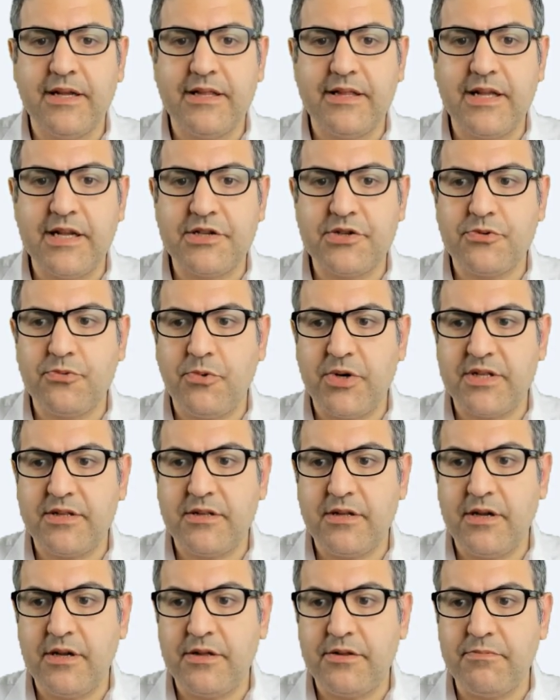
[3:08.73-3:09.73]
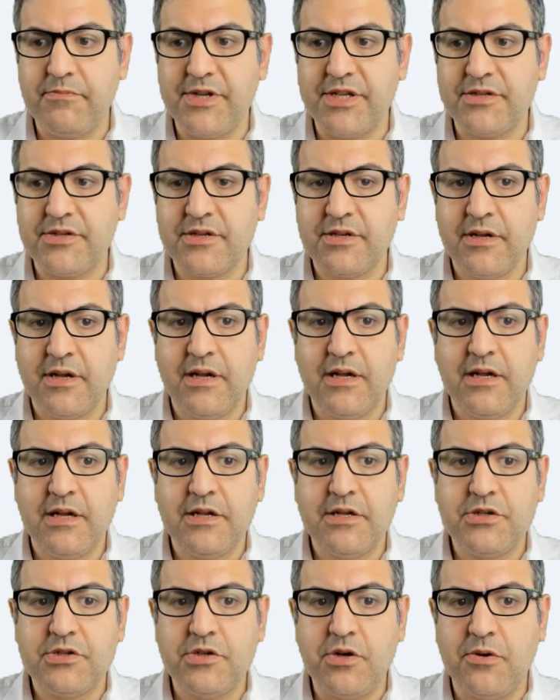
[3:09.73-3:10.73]
That's what it means.
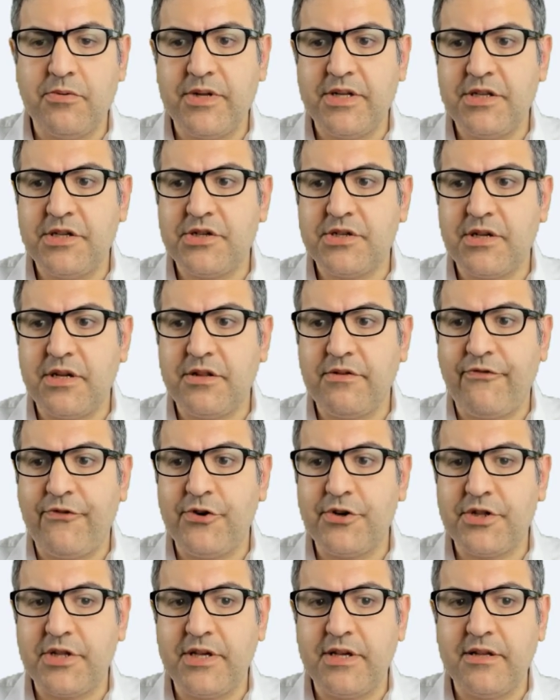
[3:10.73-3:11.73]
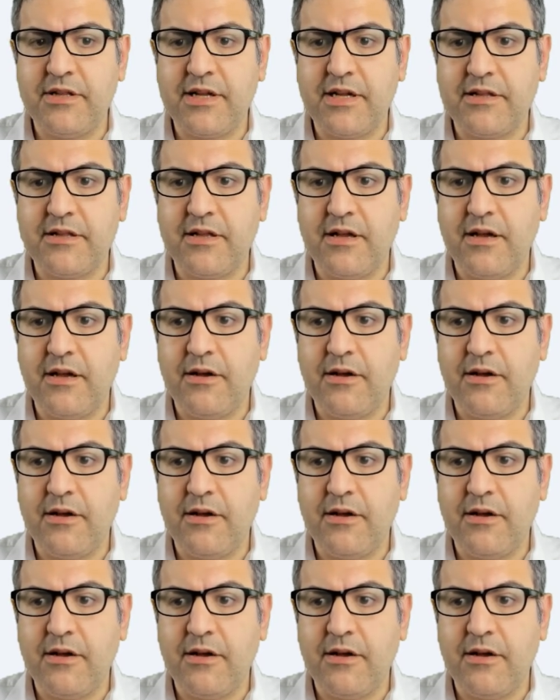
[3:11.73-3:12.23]
So this is the first thing that